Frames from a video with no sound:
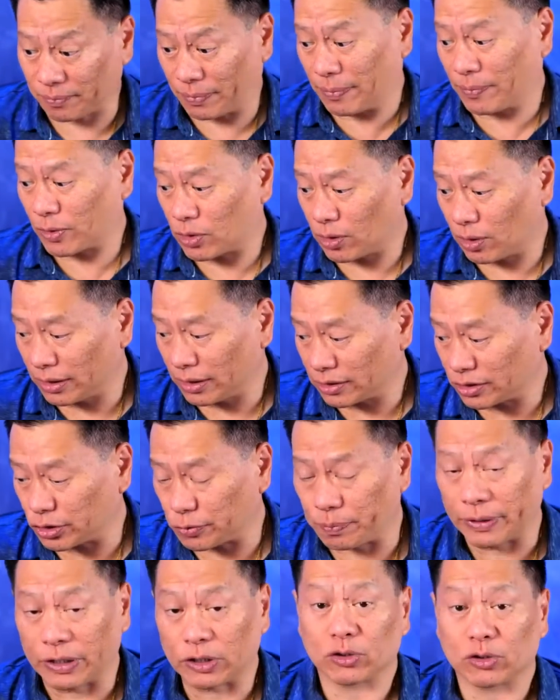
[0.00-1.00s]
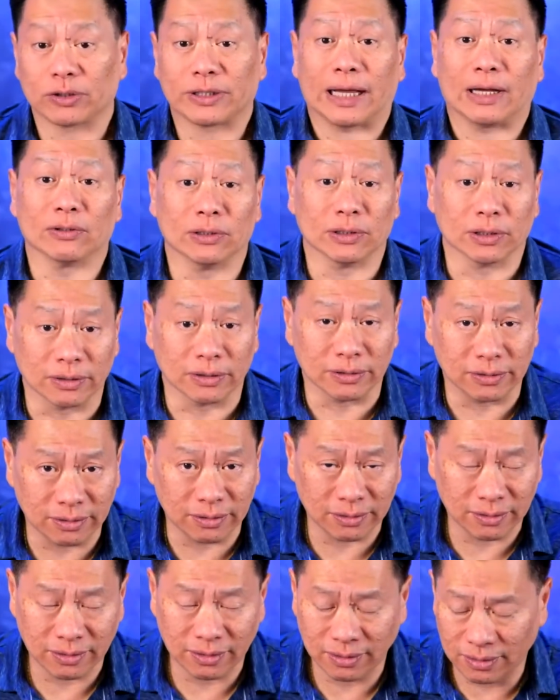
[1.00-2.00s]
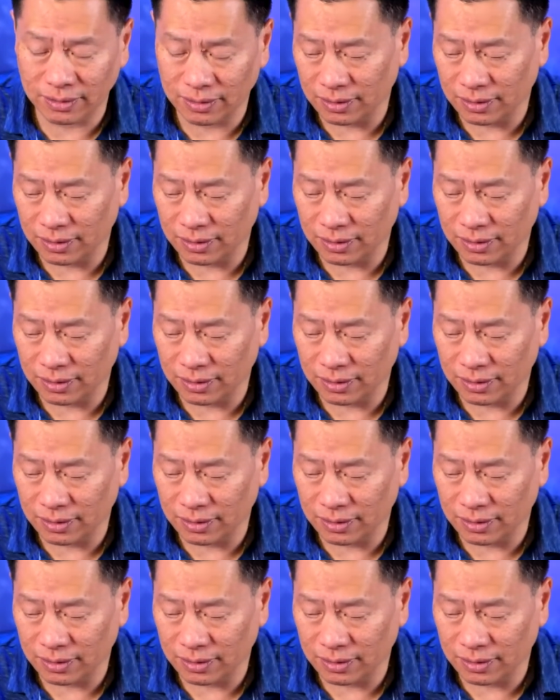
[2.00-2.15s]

Some people call it spiritual download.